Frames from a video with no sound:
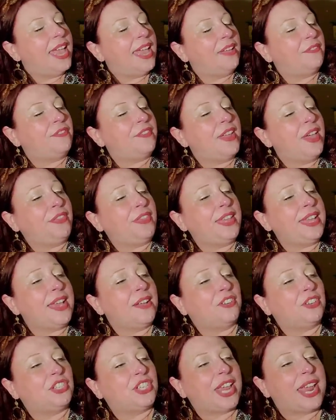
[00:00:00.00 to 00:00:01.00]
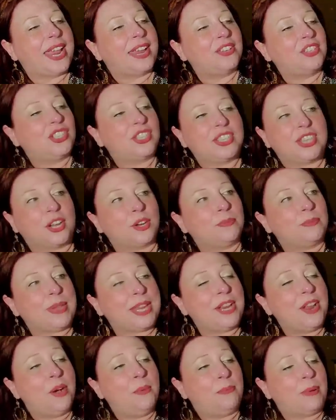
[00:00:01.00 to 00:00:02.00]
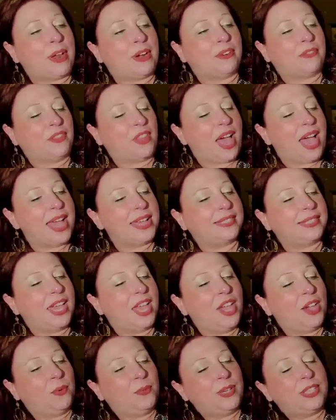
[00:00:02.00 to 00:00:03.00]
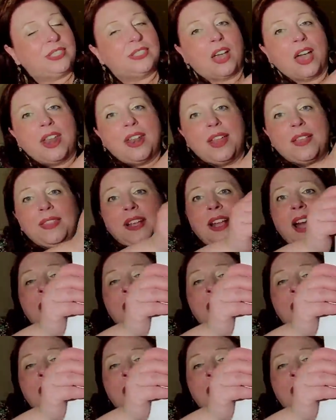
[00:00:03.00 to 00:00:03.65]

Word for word: If nothing ever changed, there'd be no butterflies. We saw it on the